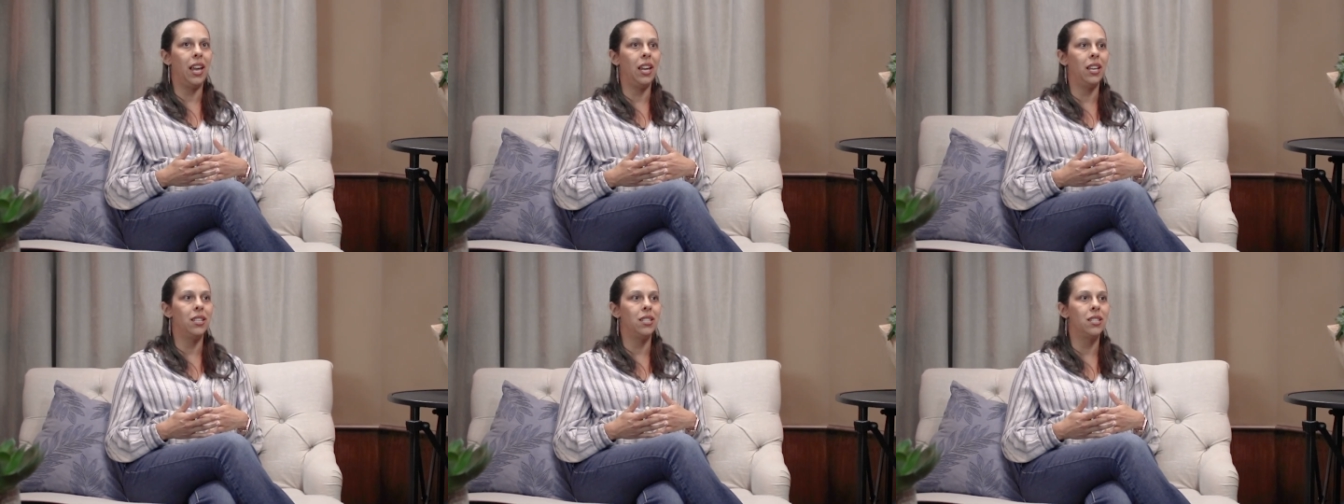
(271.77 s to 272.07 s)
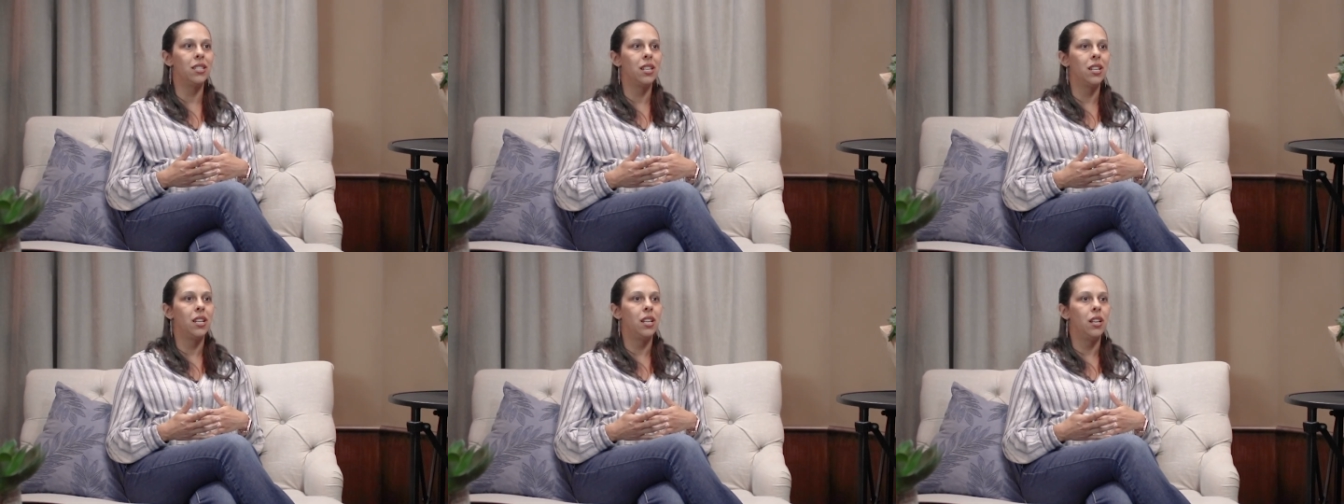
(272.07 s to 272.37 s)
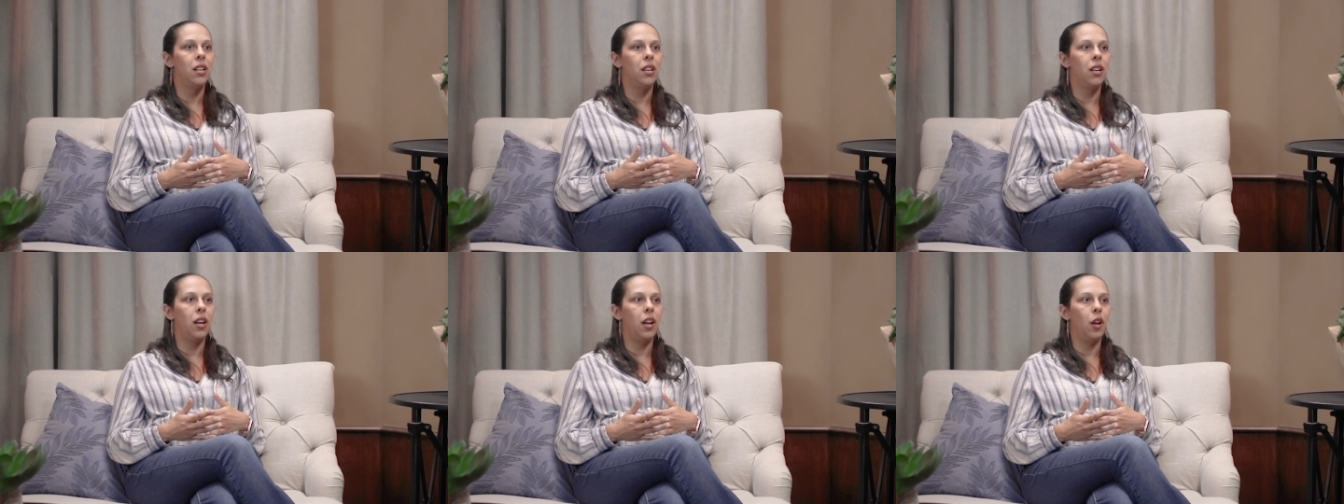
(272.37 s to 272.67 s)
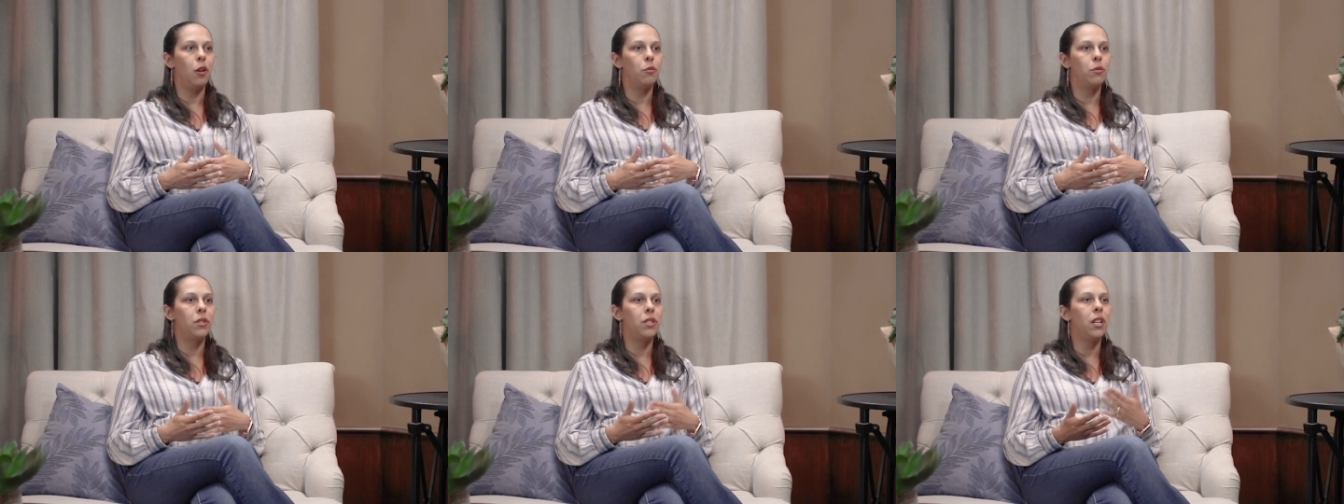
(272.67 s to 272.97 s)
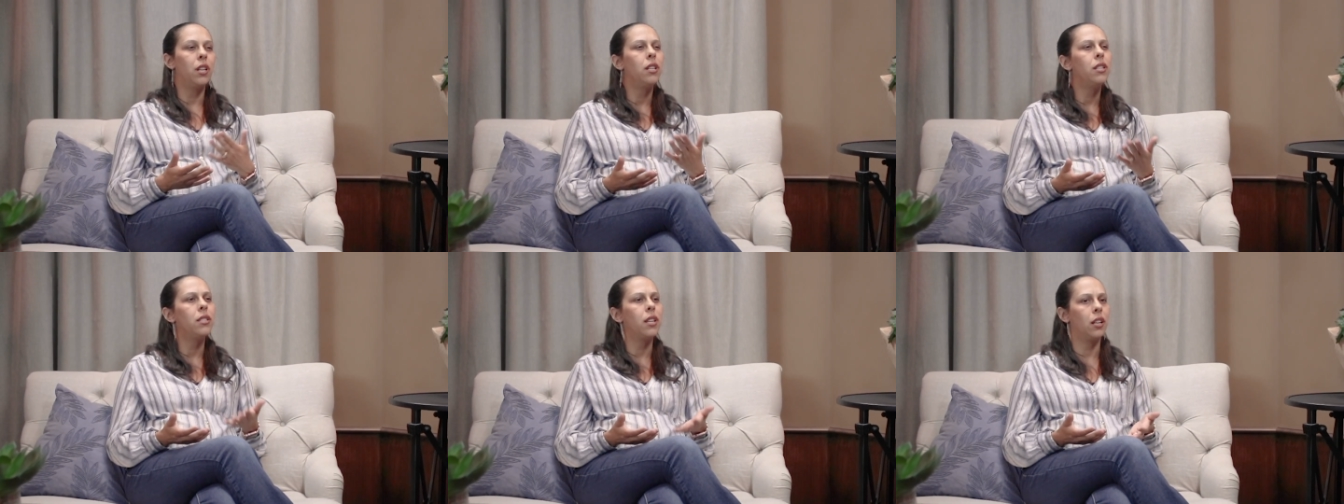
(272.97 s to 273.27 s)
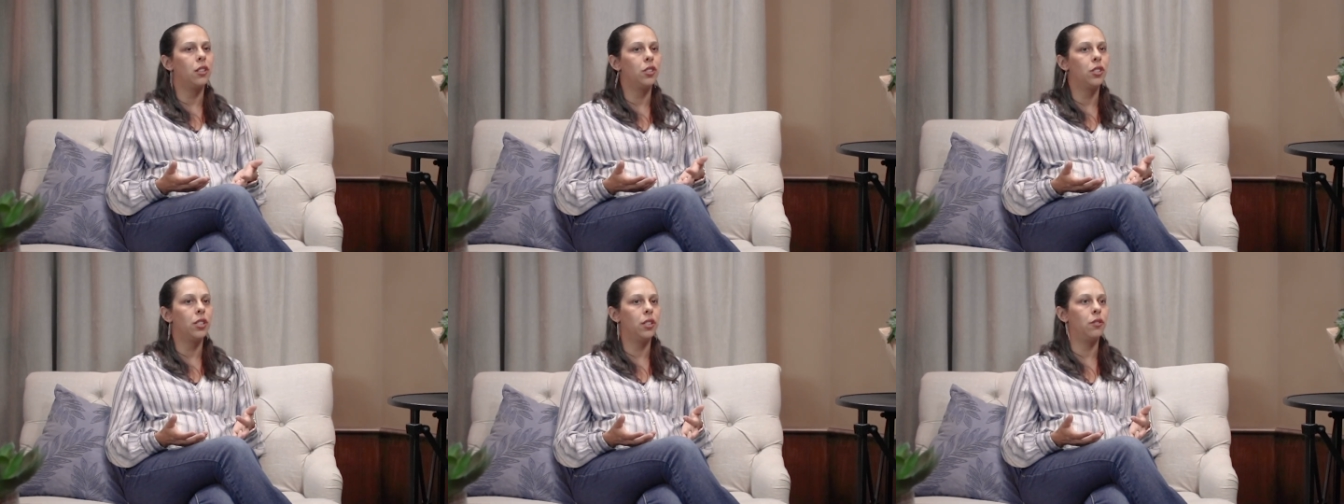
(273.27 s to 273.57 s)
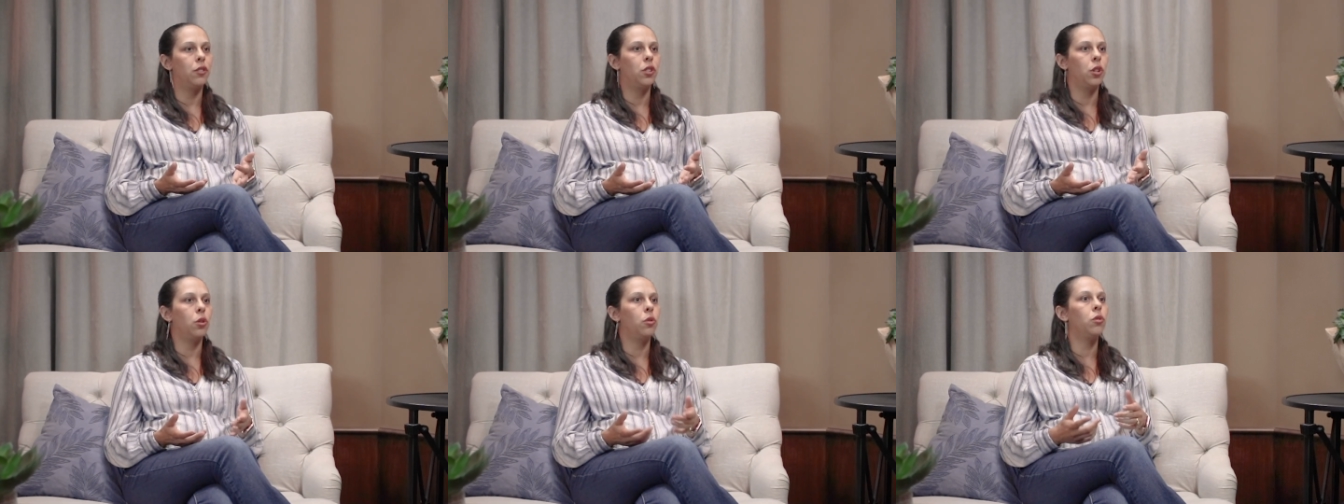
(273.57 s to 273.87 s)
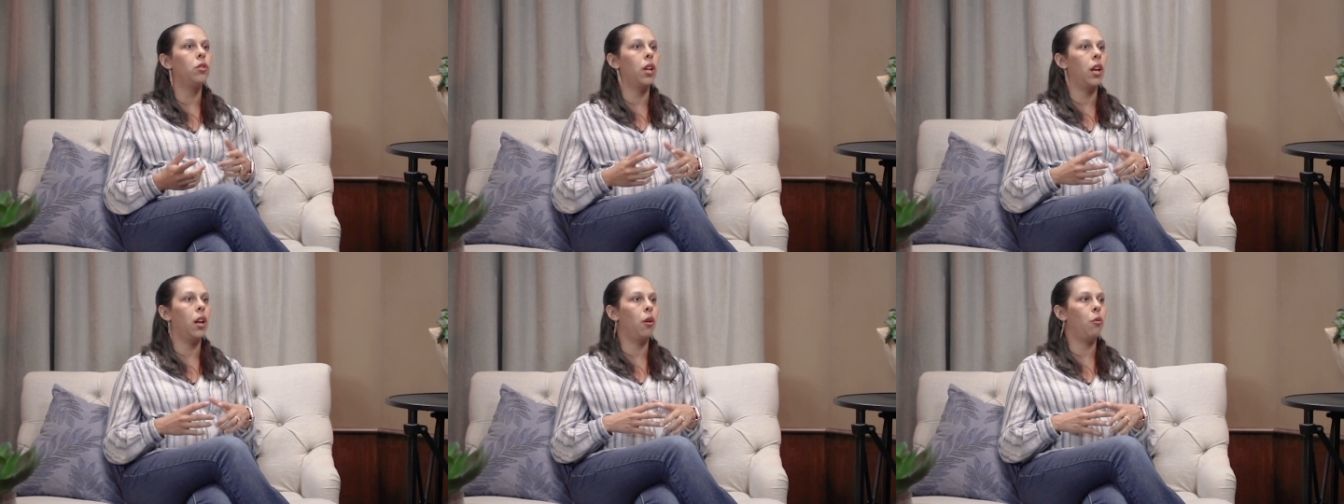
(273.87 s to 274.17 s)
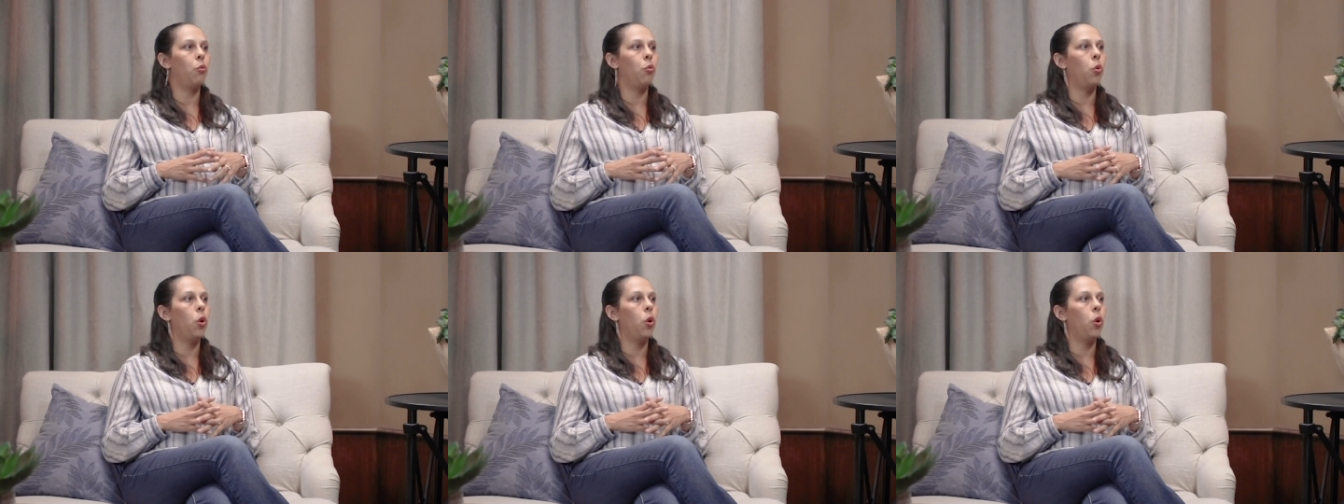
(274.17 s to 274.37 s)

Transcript: And um, studies actually have shown that